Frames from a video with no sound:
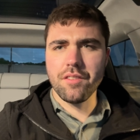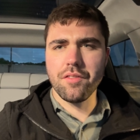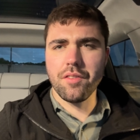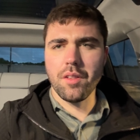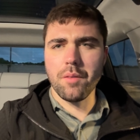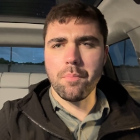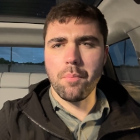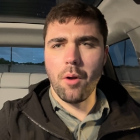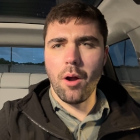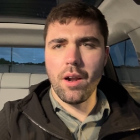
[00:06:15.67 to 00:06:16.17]

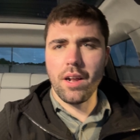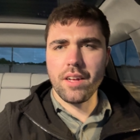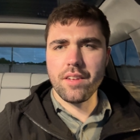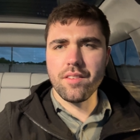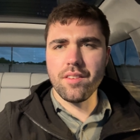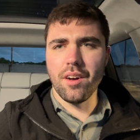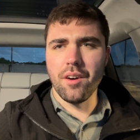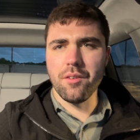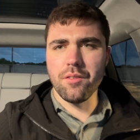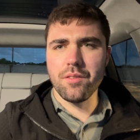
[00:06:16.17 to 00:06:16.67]
for the product,
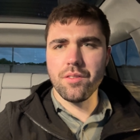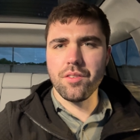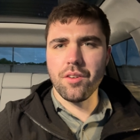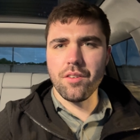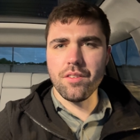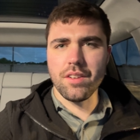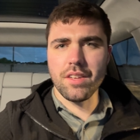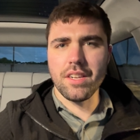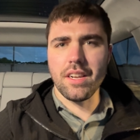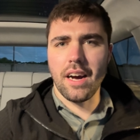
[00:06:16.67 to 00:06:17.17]
so it's
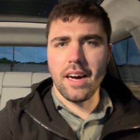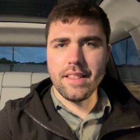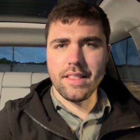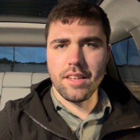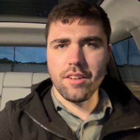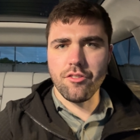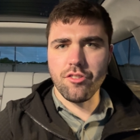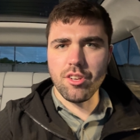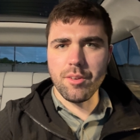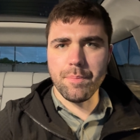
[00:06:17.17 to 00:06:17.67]
certainly
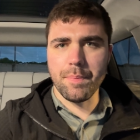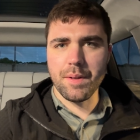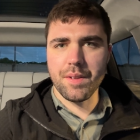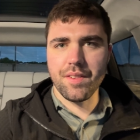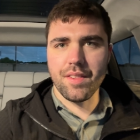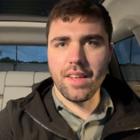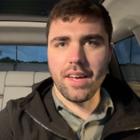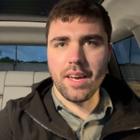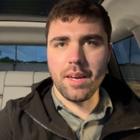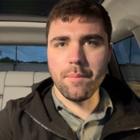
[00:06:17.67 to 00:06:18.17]
not the
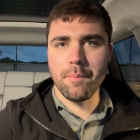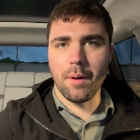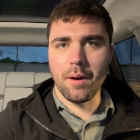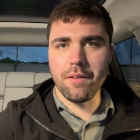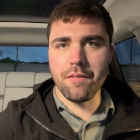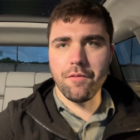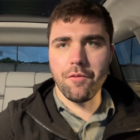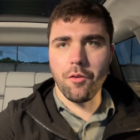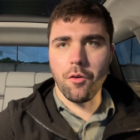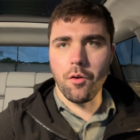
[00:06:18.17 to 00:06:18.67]
cheapest thing,
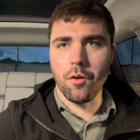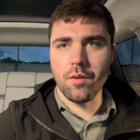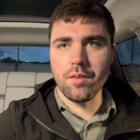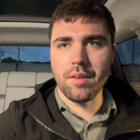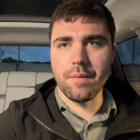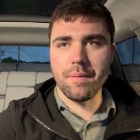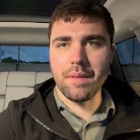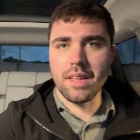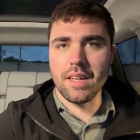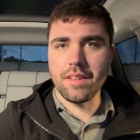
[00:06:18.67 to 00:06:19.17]
but for
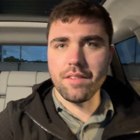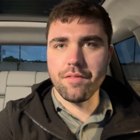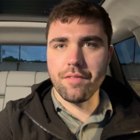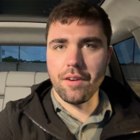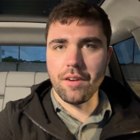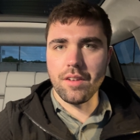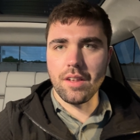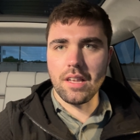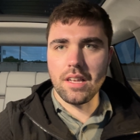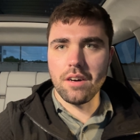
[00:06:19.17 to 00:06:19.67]
something that's
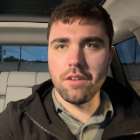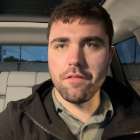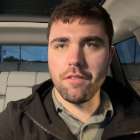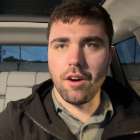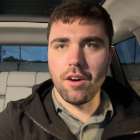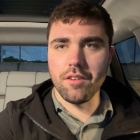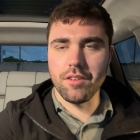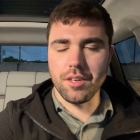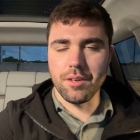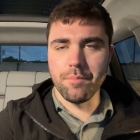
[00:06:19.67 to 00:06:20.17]
fairly low
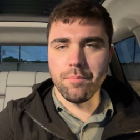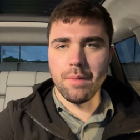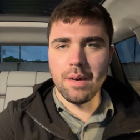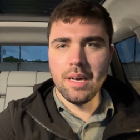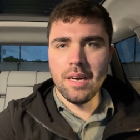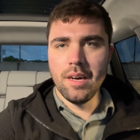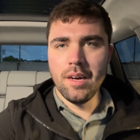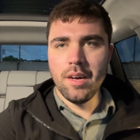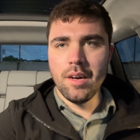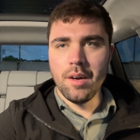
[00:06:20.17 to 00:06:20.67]
volume,
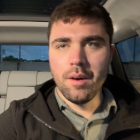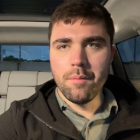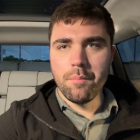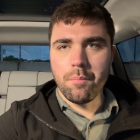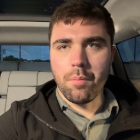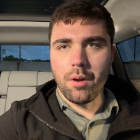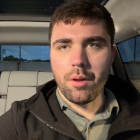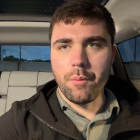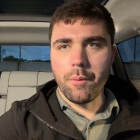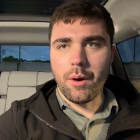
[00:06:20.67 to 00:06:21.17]

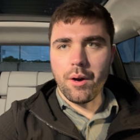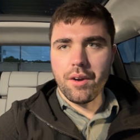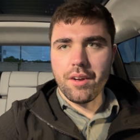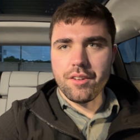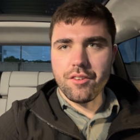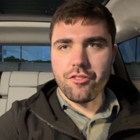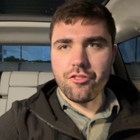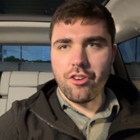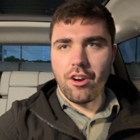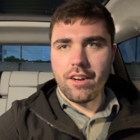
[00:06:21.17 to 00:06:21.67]
pretty well
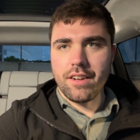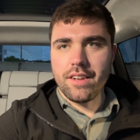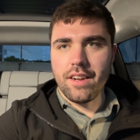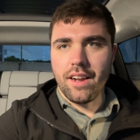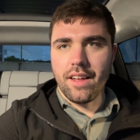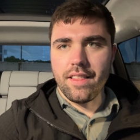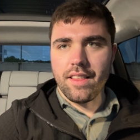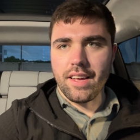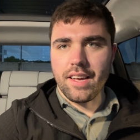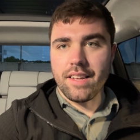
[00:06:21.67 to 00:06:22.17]

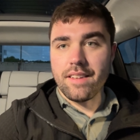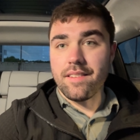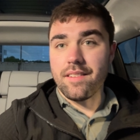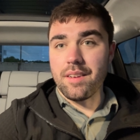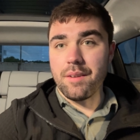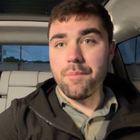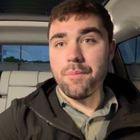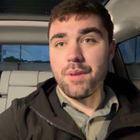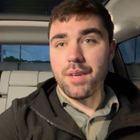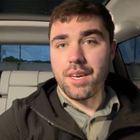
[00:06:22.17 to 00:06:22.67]
constructed. I think it
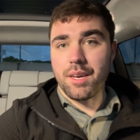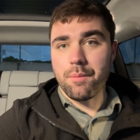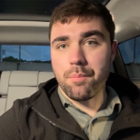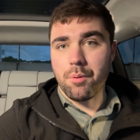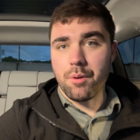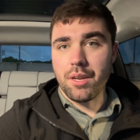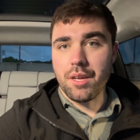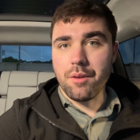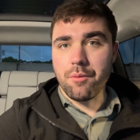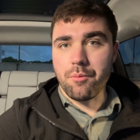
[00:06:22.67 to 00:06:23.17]
seems like a
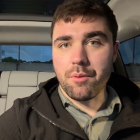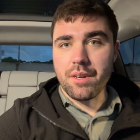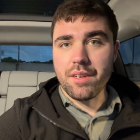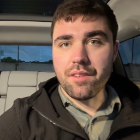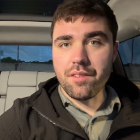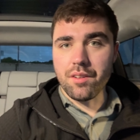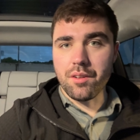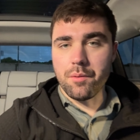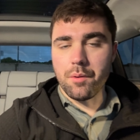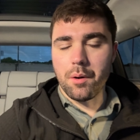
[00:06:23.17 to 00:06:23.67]
pretty
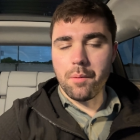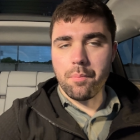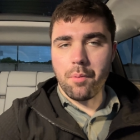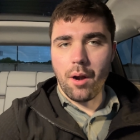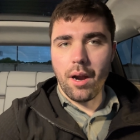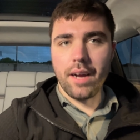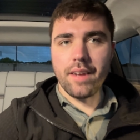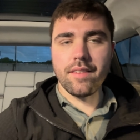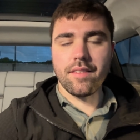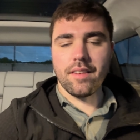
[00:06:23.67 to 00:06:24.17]
reasonable
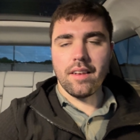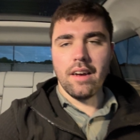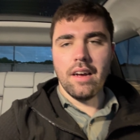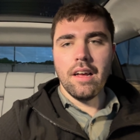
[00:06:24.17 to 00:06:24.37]
price.